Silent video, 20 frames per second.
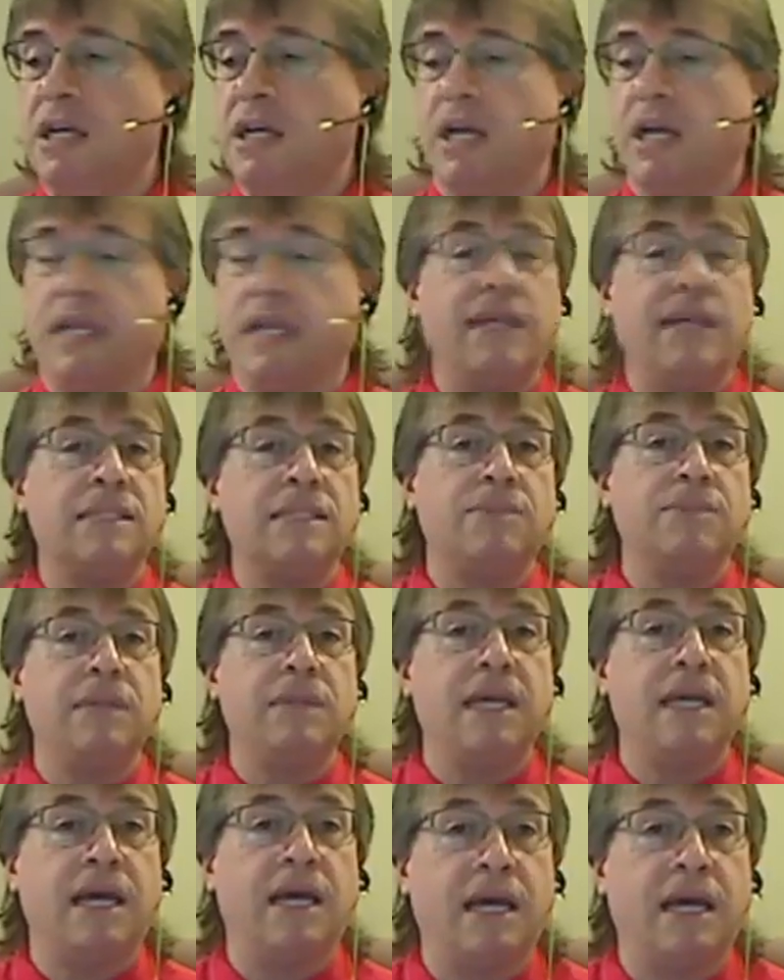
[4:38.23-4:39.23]
And that's
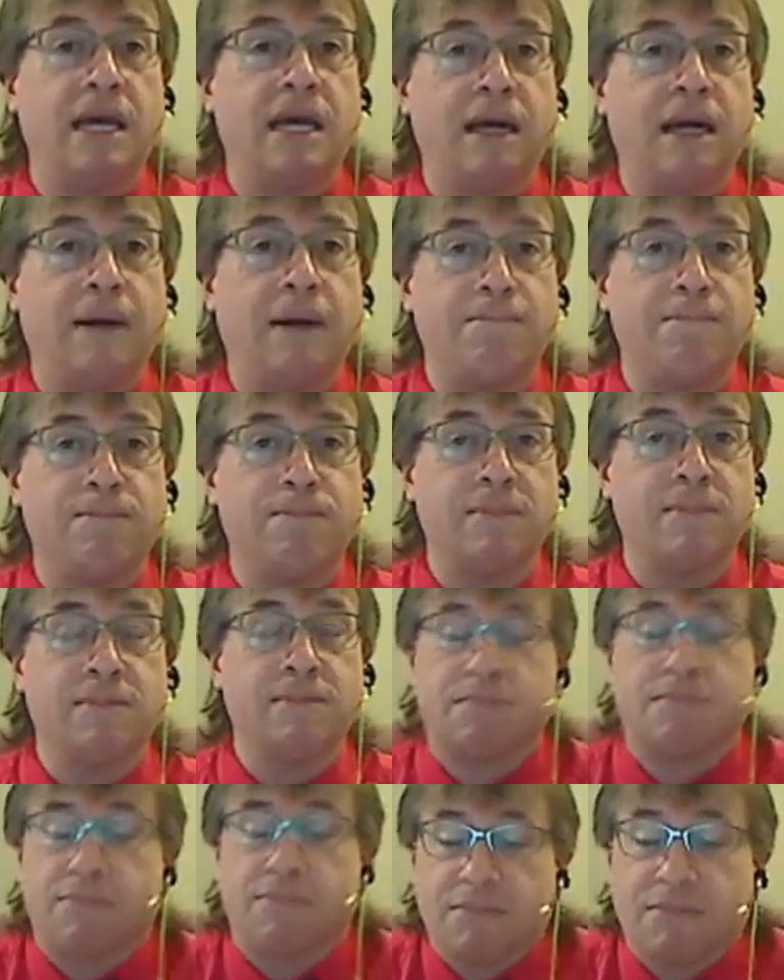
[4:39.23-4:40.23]
me, as
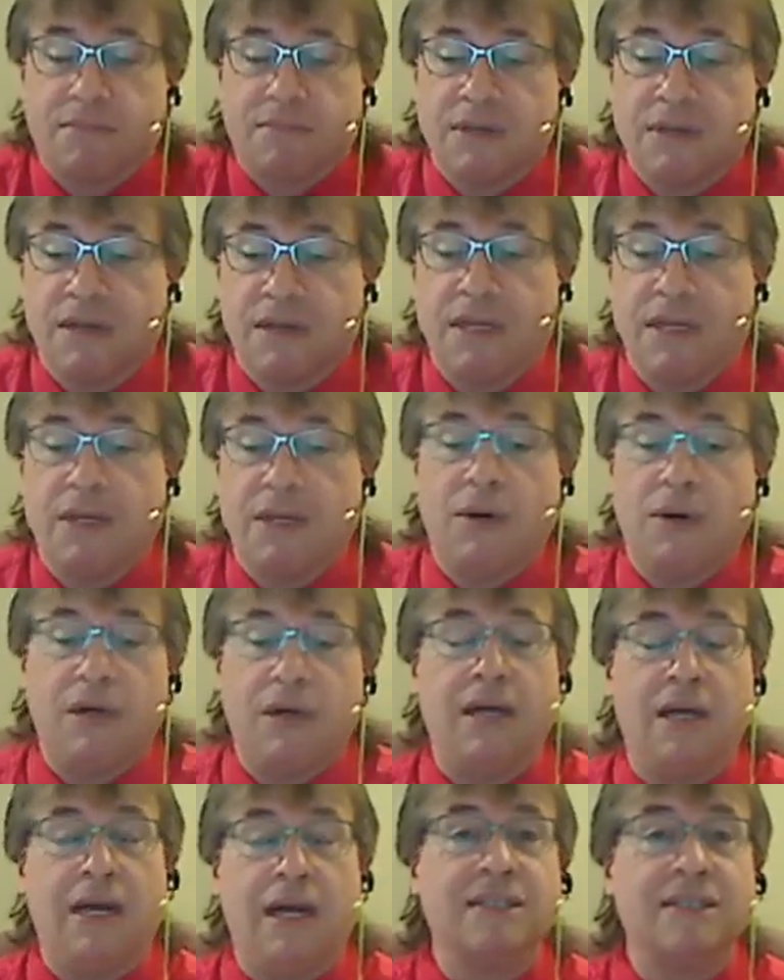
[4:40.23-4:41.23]

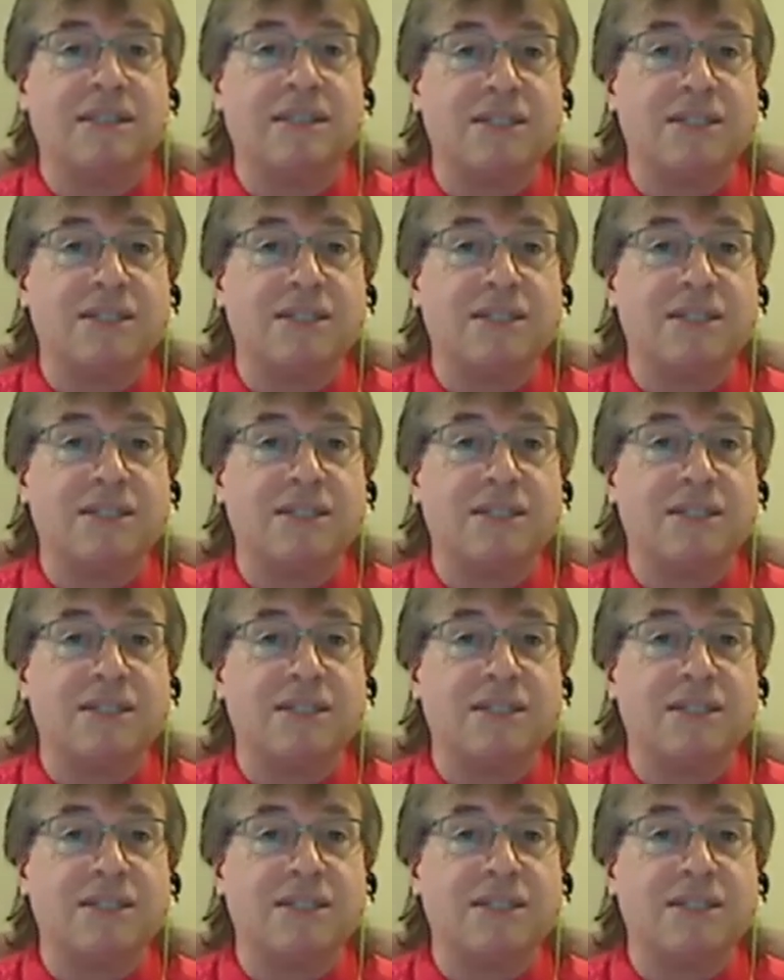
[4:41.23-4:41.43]
a